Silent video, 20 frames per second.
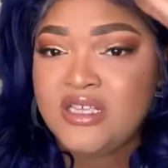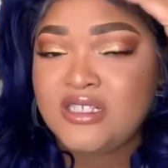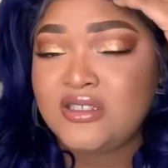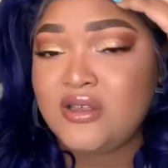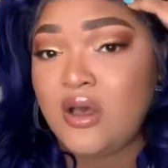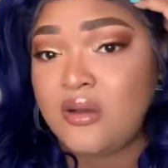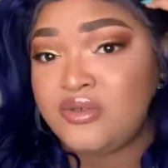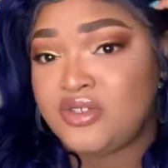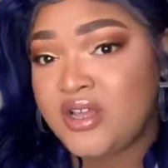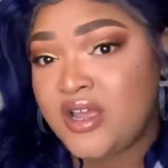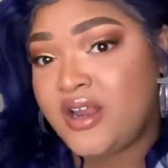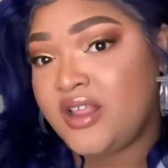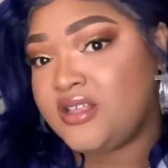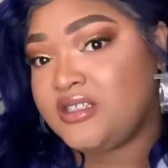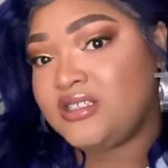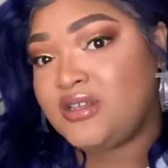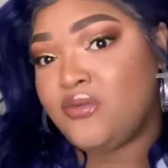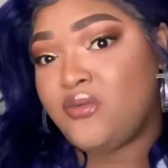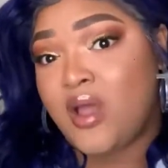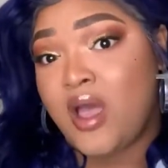So I'm trying to
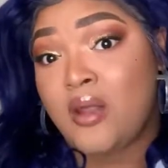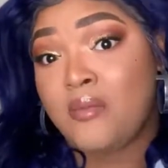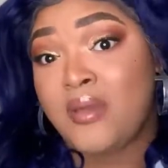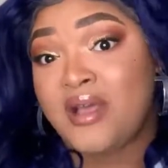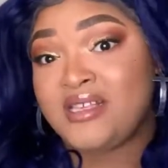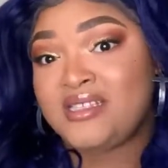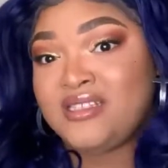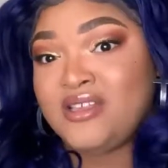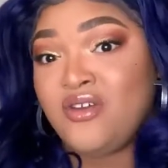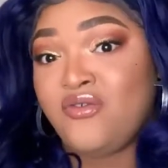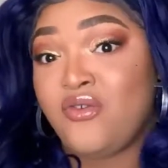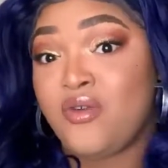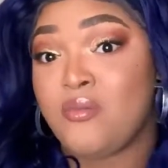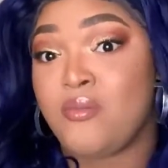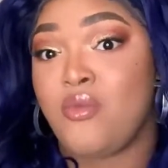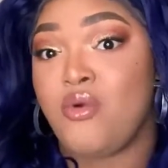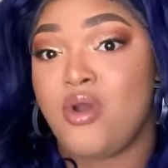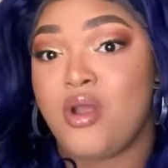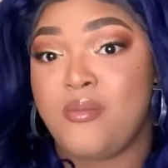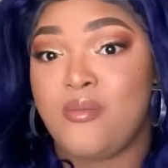surround myself with
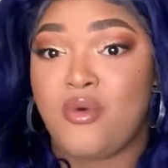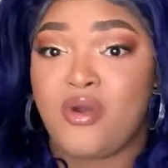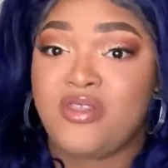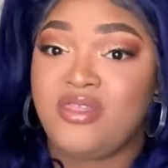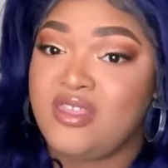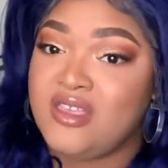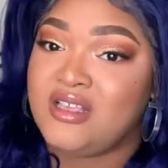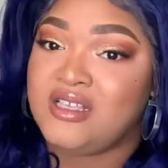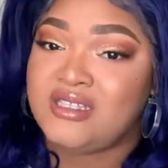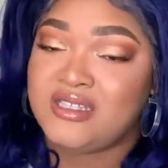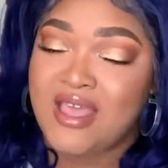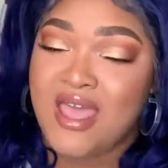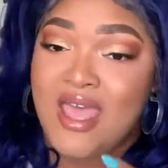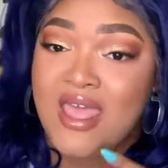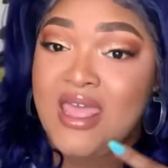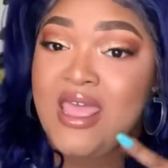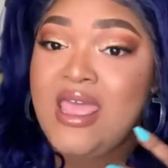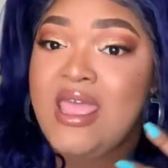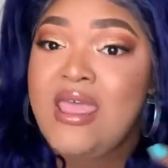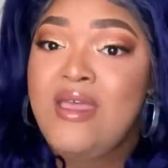more and more things
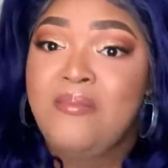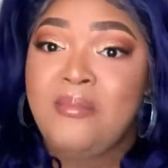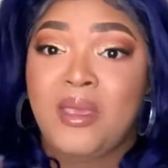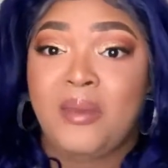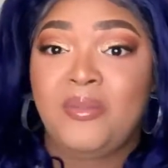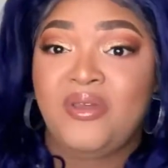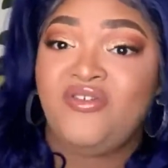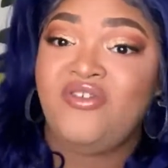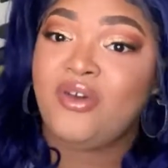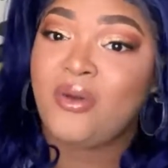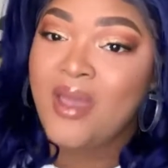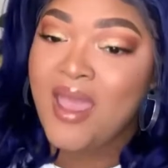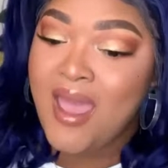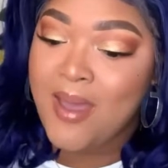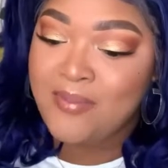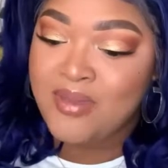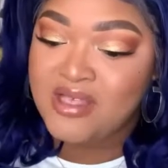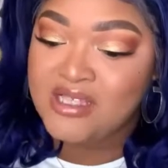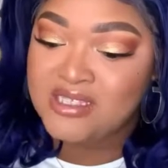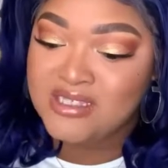that make me feel
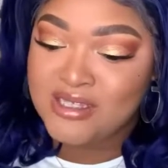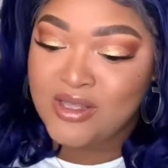happy.